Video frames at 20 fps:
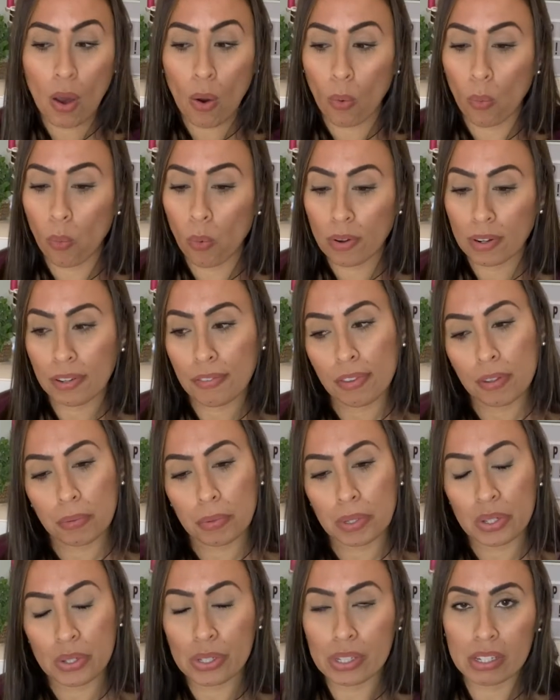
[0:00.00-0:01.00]
one of the
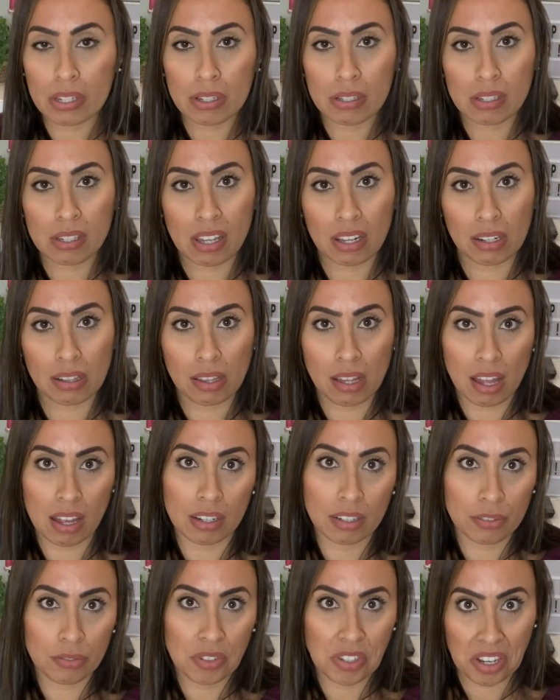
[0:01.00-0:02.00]
reasons that a lot
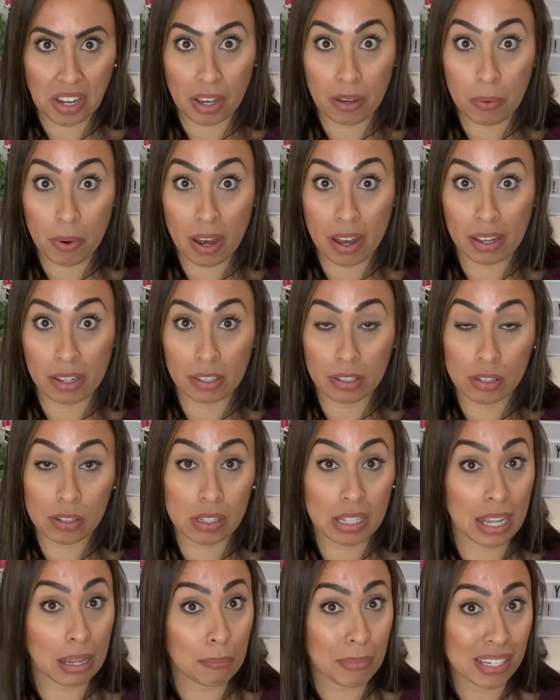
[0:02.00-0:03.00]
of DIYers
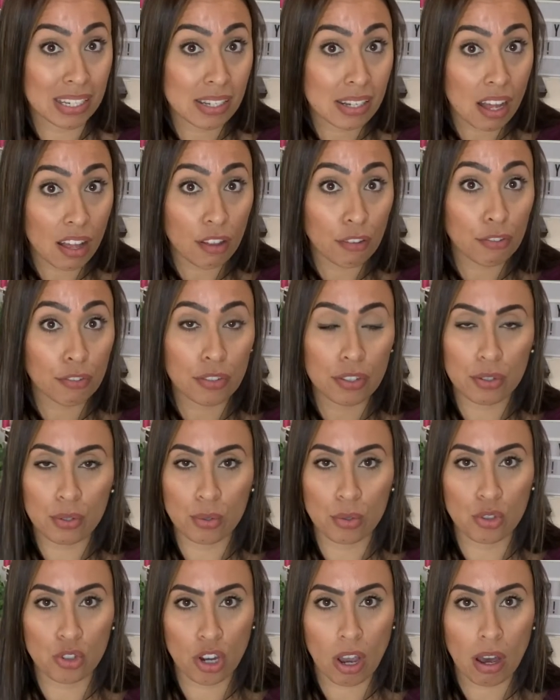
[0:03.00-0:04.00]
like myself use
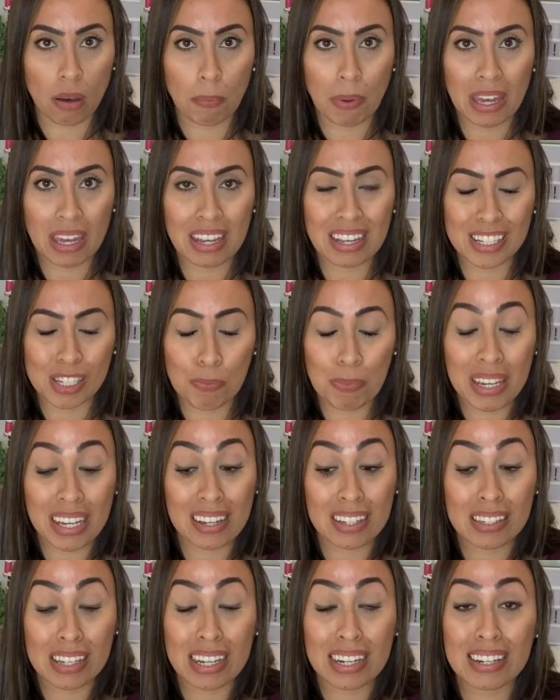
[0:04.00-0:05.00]
chalk paint is because
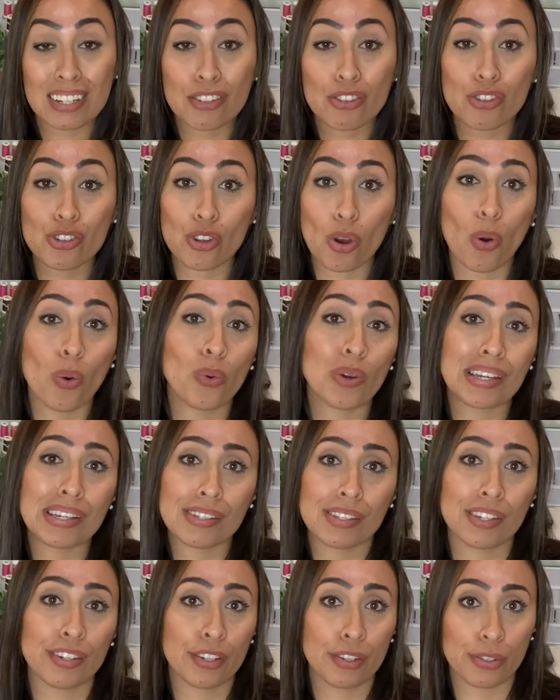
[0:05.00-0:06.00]
it is so easy
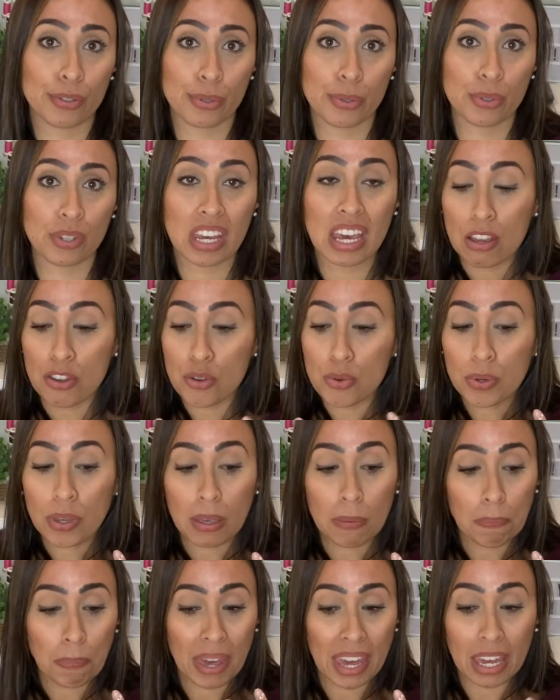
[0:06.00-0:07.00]
to use. You can
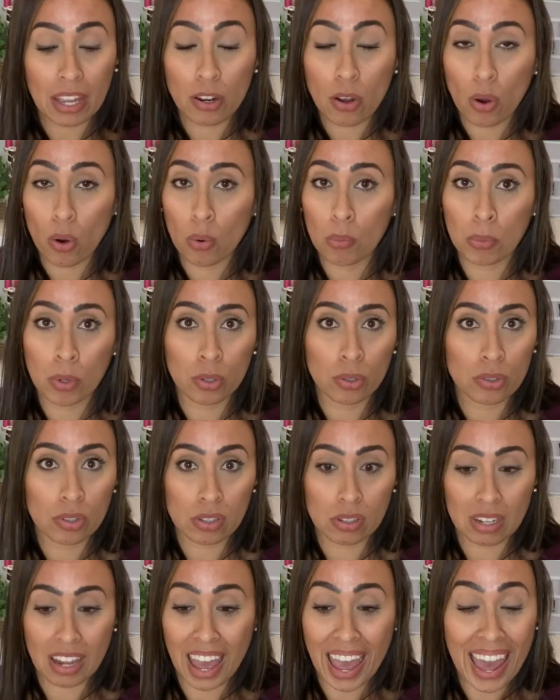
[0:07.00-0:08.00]
paint
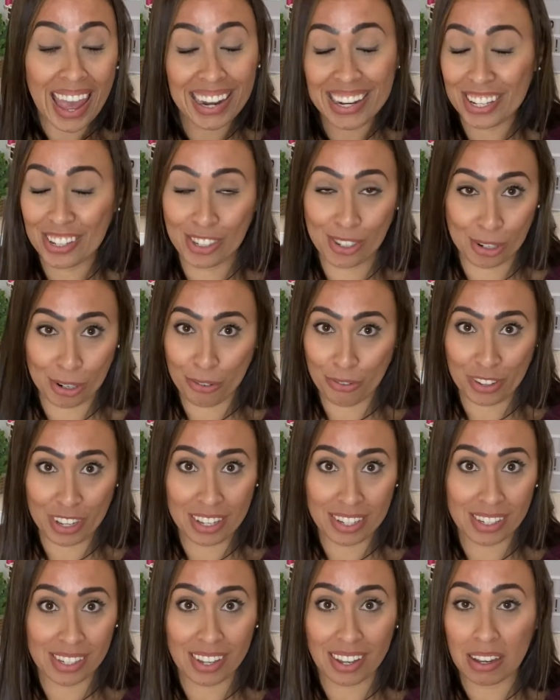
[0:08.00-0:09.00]
almost any
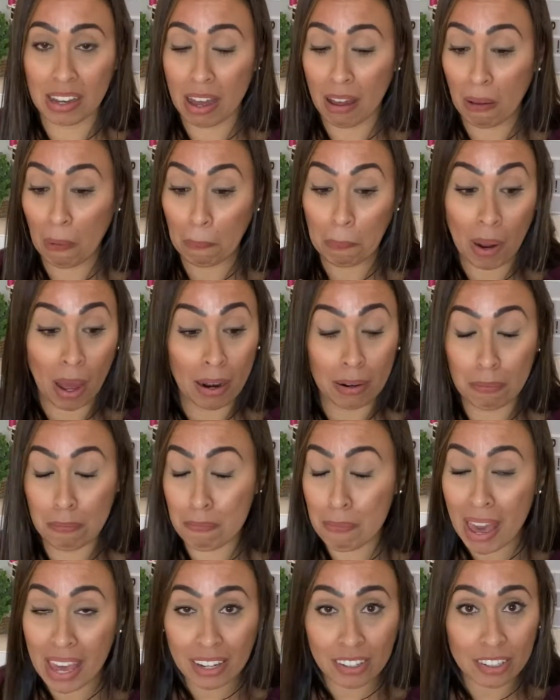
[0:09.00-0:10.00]
surface, on
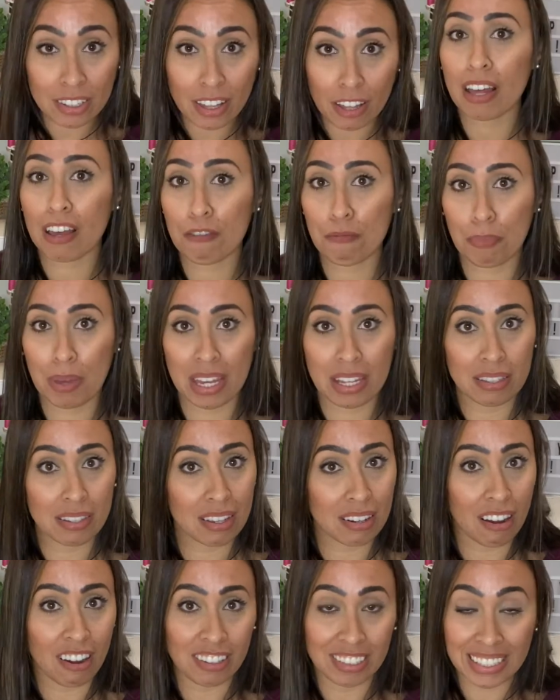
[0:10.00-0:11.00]
metal. I've painted
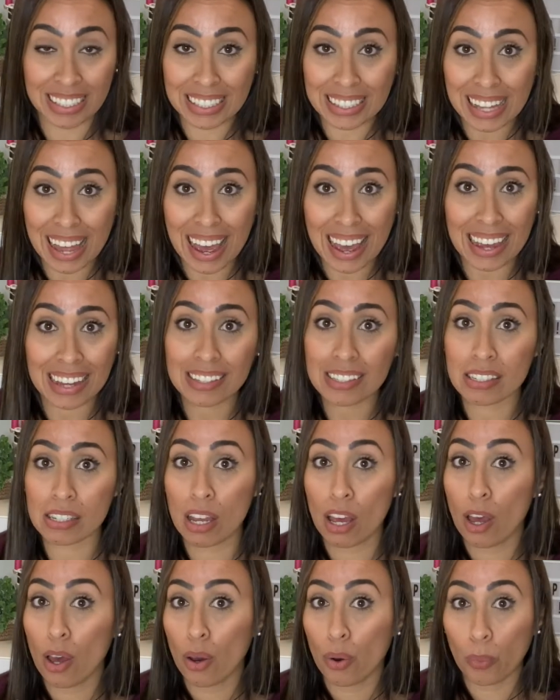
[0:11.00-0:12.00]
on glass,
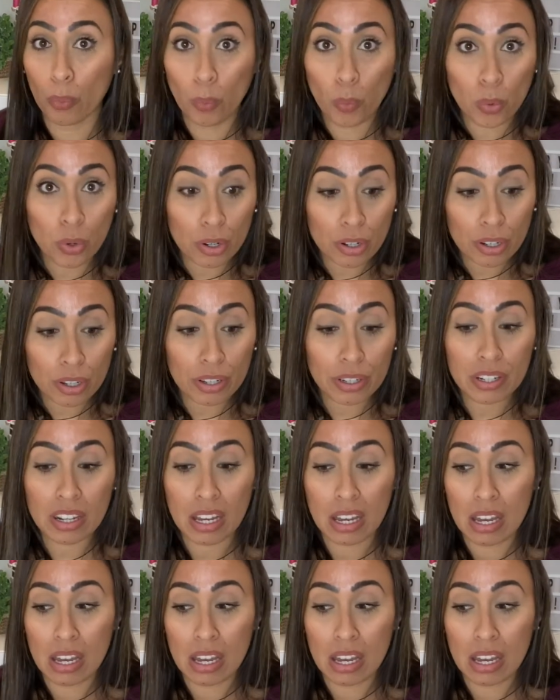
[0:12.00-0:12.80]
wood,